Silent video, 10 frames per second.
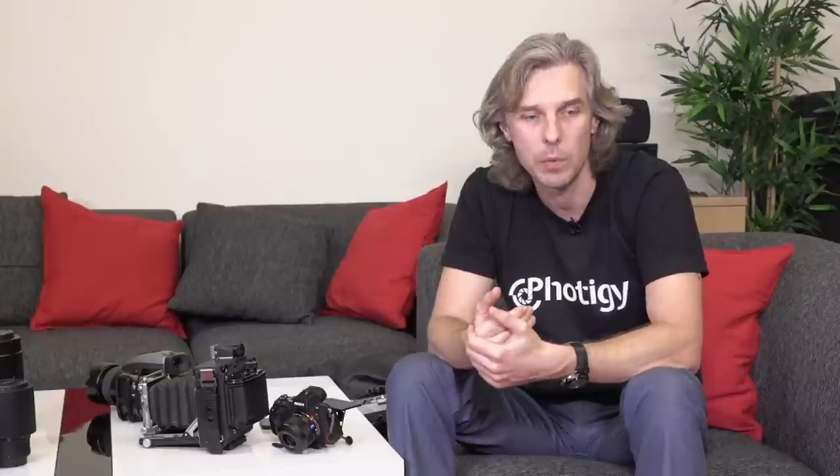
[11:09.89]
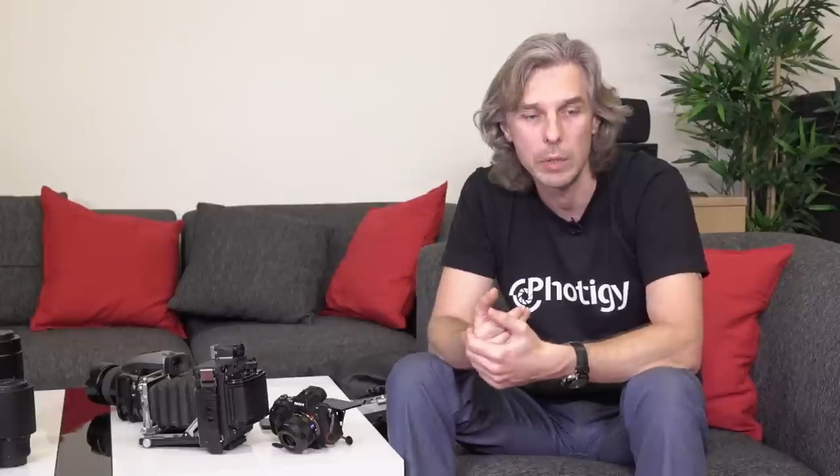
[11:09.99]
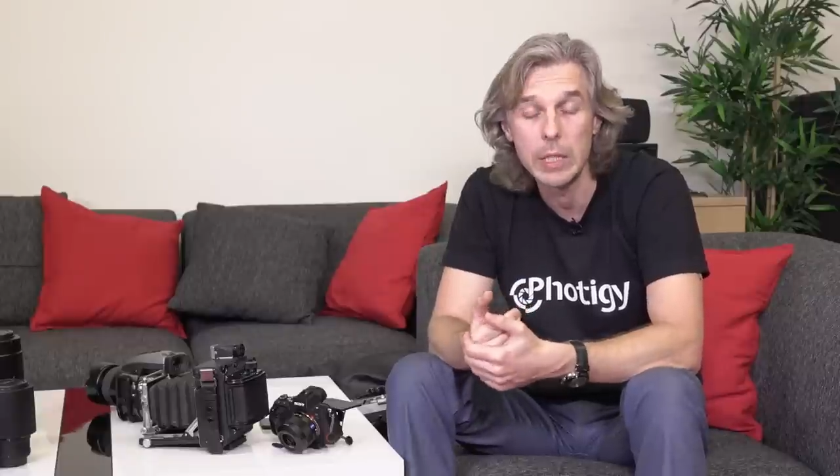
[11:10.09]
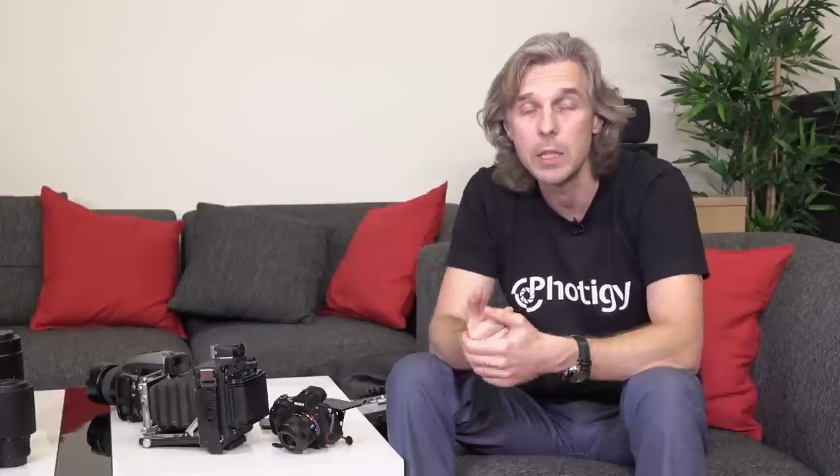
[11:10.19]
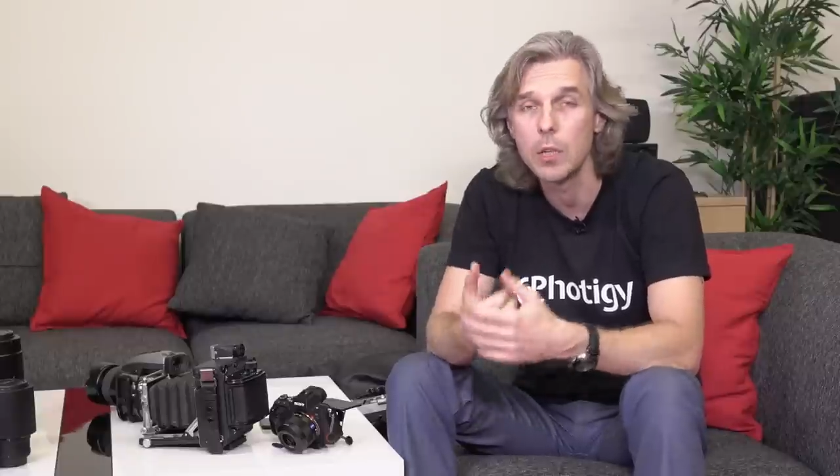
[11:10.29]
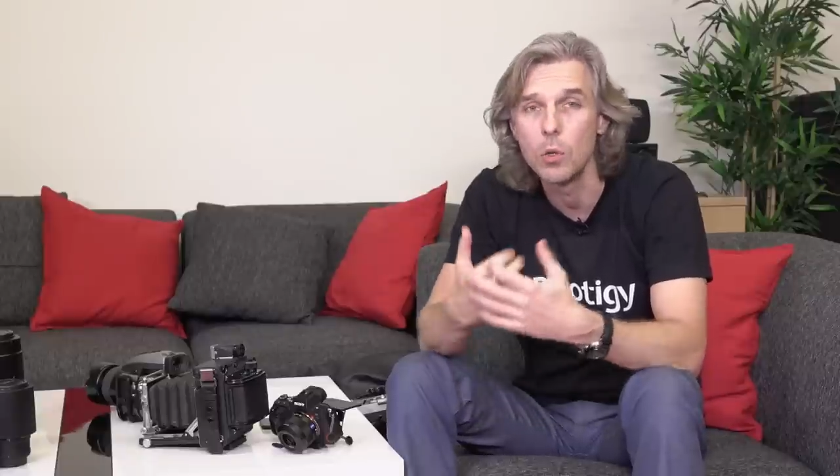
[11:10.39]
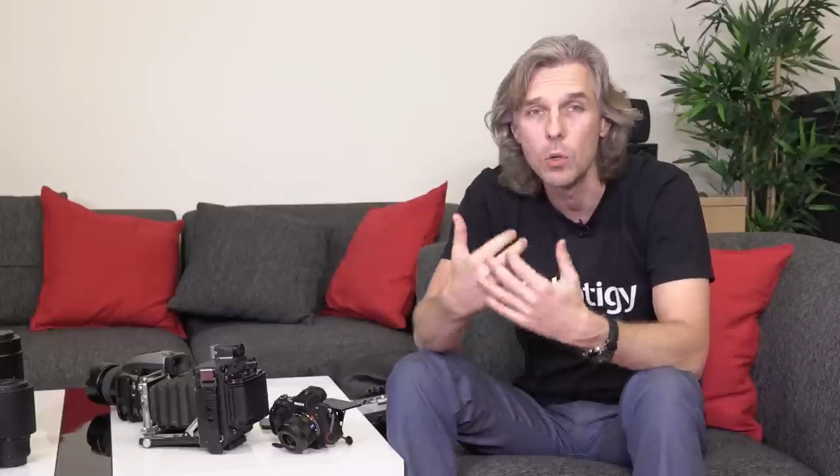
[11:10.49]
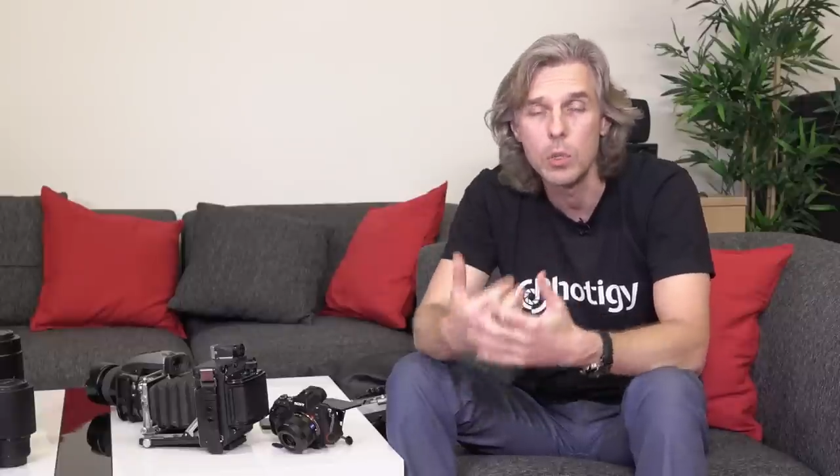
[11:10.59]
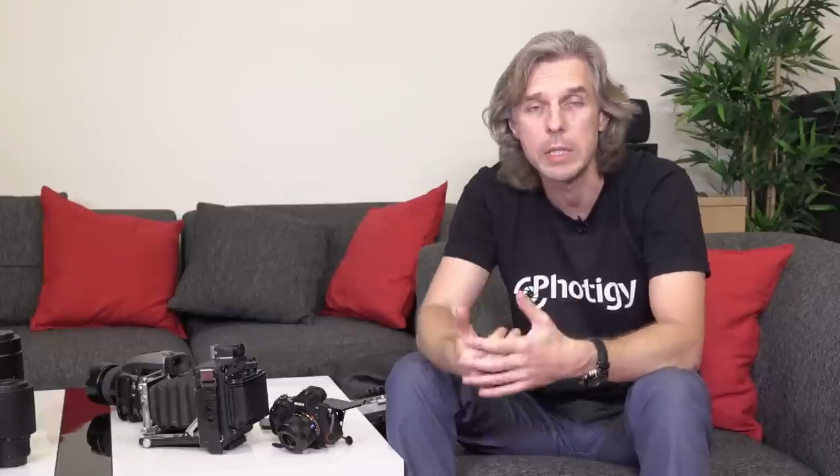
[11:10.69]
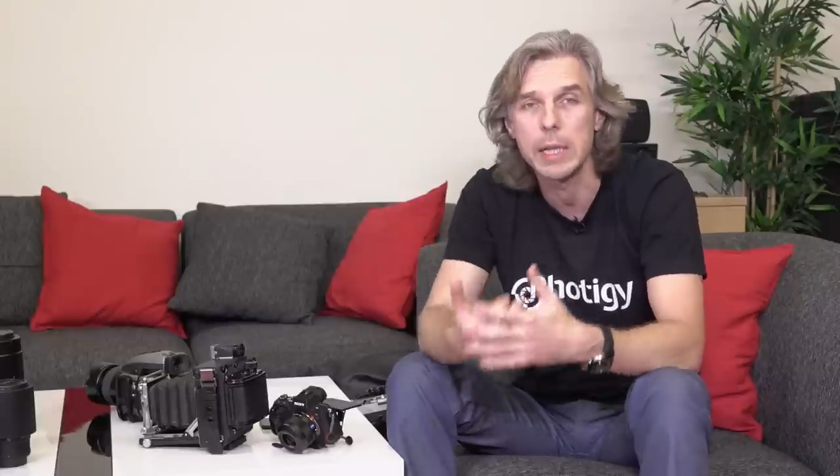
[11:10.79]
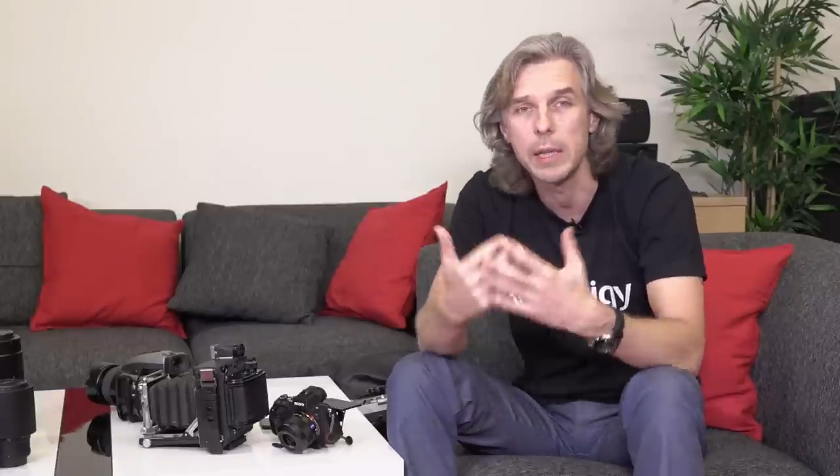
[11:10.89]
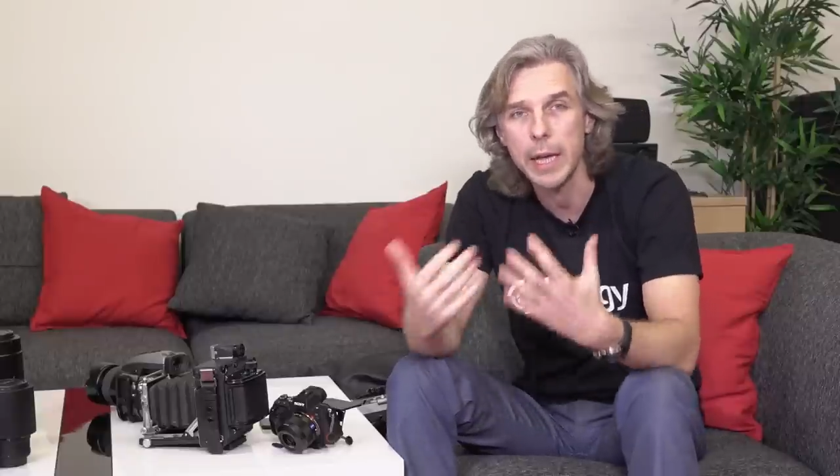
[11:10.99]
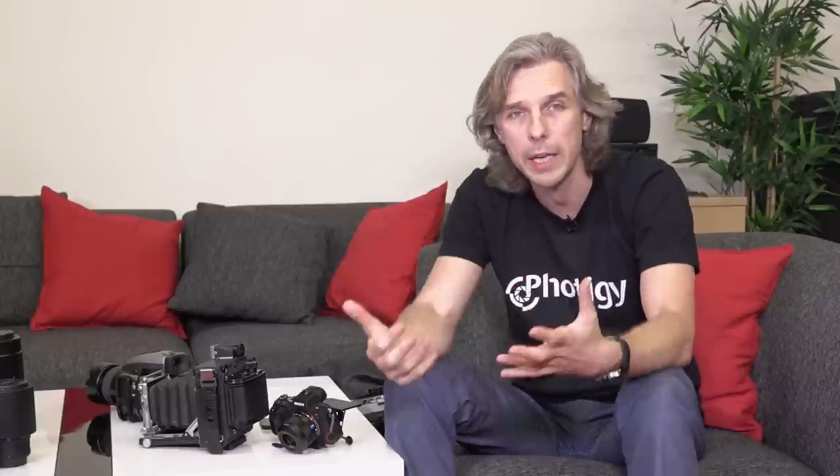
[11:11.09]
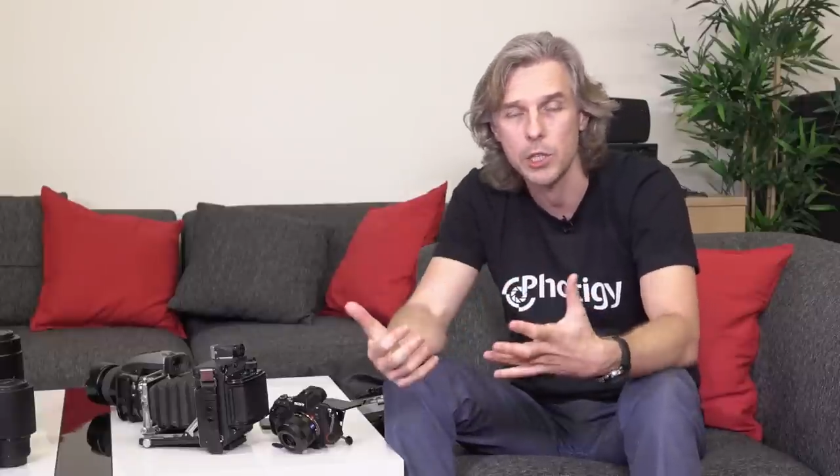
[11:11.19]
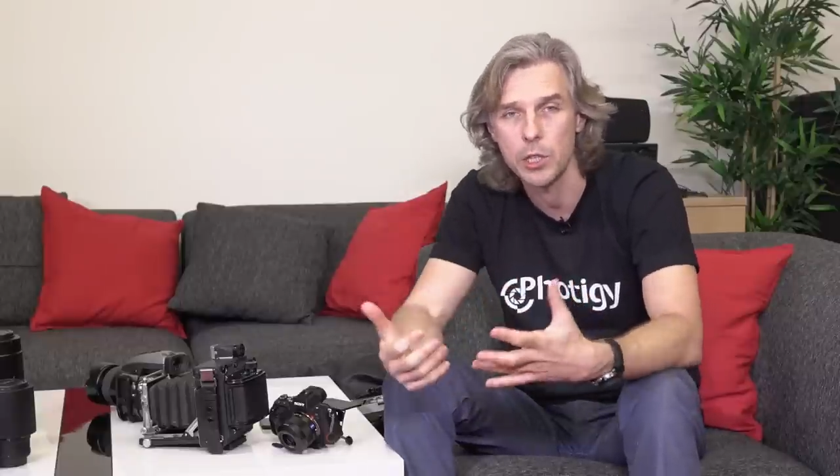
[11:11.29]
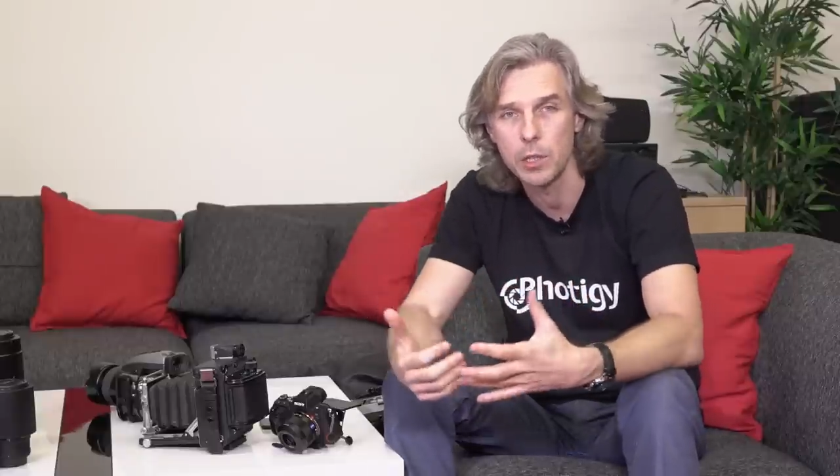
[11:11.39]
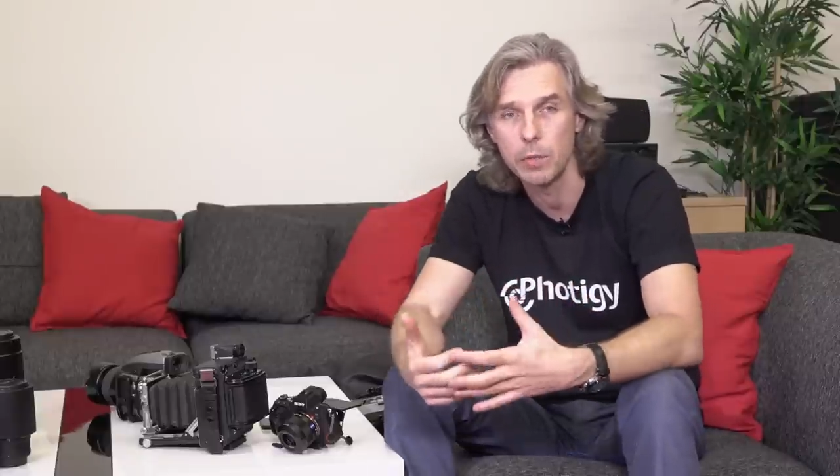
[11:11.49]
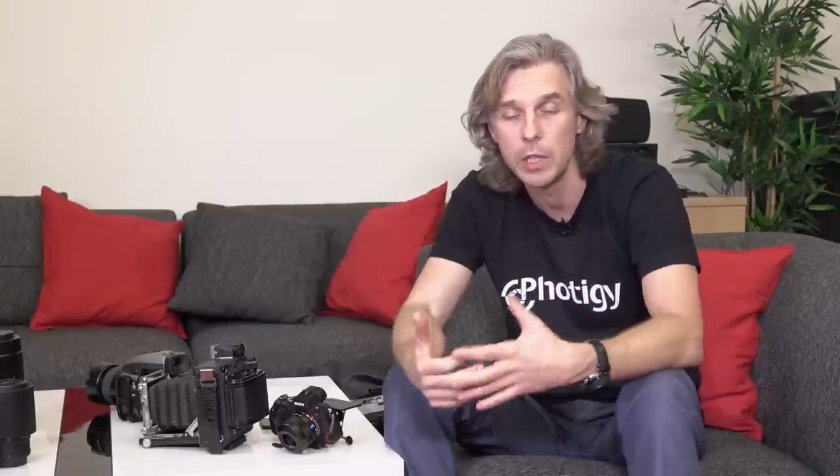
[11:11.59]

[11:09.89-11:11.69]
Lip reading: We need a good selection.